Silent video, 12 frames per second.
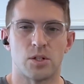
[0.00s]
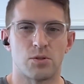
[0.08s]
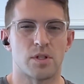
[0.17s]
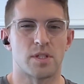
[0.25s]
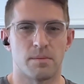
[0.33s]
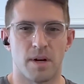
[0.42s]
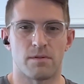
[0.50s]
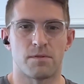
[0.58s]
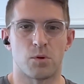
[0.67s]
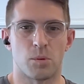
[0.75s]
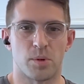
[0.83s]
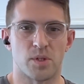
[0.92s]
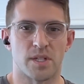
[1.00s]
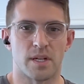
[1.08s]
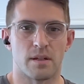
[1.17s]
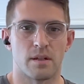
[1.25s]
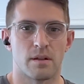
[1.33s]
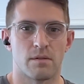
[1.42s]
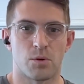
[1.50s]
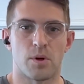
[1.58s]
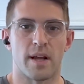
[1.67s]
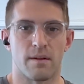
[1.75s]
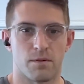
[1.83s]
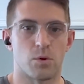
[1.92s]
Usually it's about 4%,
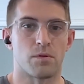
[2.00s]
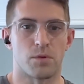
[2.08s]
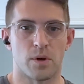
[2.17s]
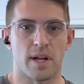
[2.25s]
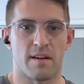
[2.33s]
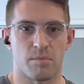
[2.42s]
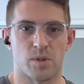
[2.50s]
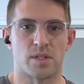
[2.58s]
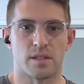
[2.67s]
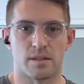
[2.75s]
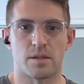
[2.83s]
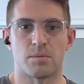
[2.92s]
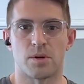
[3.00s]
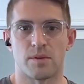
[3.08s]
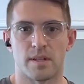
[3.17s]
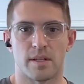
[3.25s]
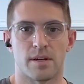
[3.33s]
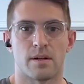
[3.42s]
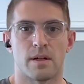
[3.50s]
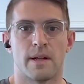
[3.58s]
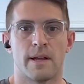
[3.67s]
4.5%, somewhere around there.